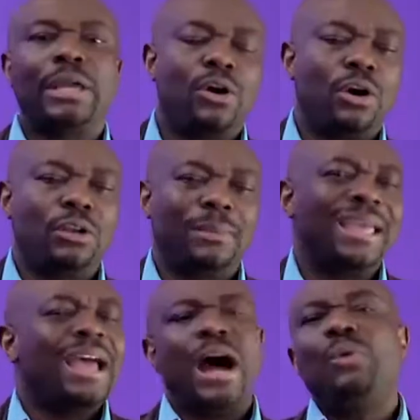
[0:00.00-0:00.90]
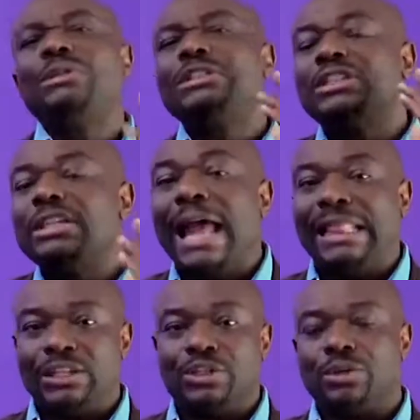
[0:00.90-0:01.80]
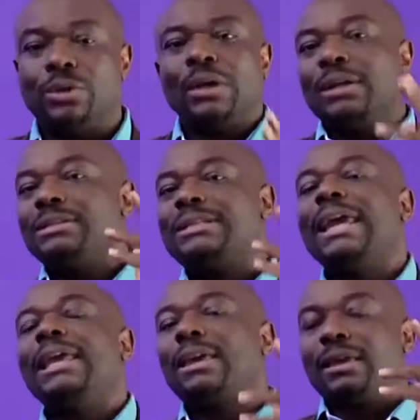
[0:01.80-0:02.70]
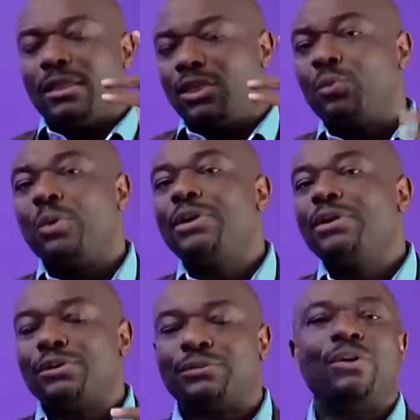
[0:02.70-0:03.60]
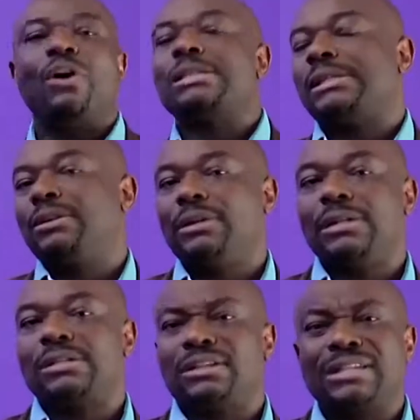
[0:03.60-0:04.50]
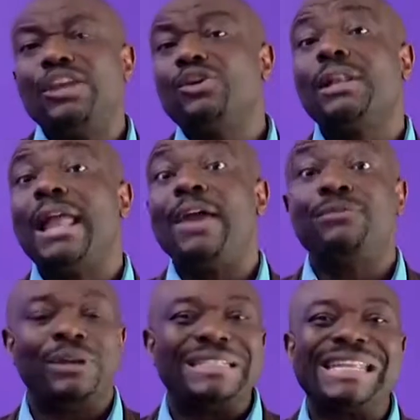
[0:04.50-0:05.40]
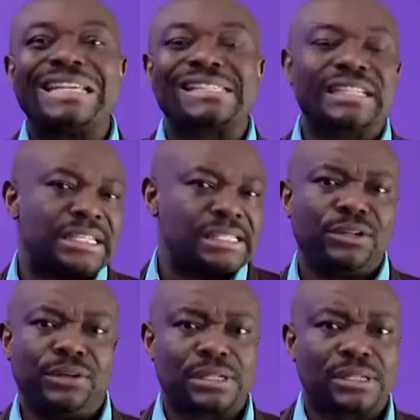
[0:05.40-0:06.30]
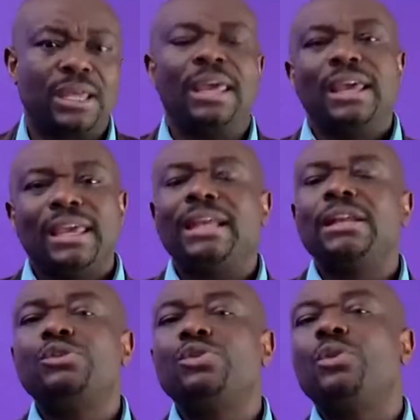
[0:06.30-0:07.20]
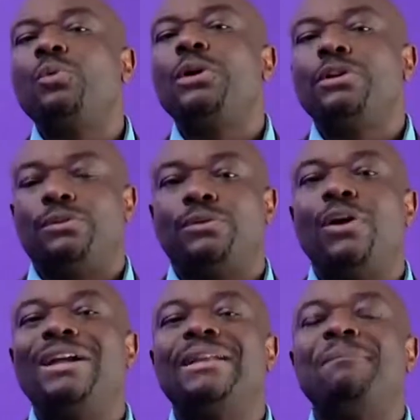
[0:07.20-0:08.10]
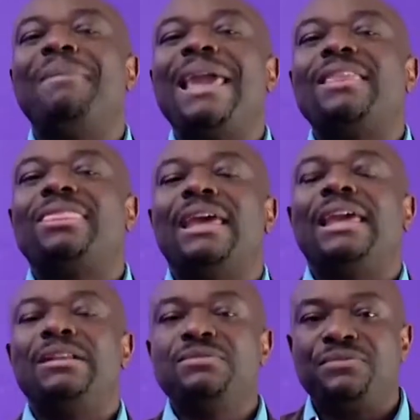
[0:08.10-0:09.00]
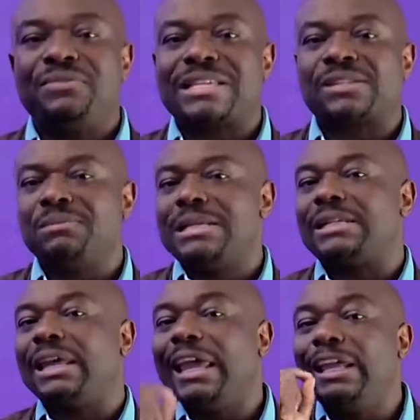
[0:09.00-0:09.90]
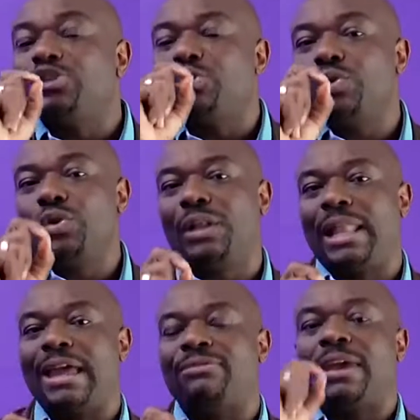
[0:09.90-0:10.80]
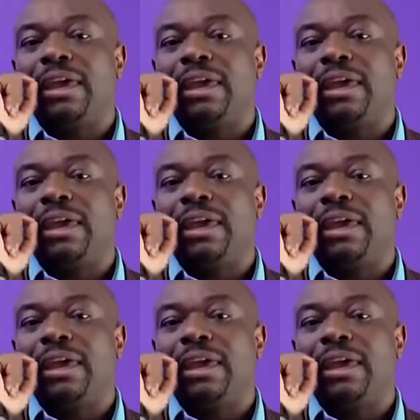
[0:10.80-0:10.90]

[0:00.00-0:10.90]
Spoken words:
economy. I want to challenge you. Take the word of God seriously. Take your life, your destiny seriously. Get into the word of God and make the investment into your life,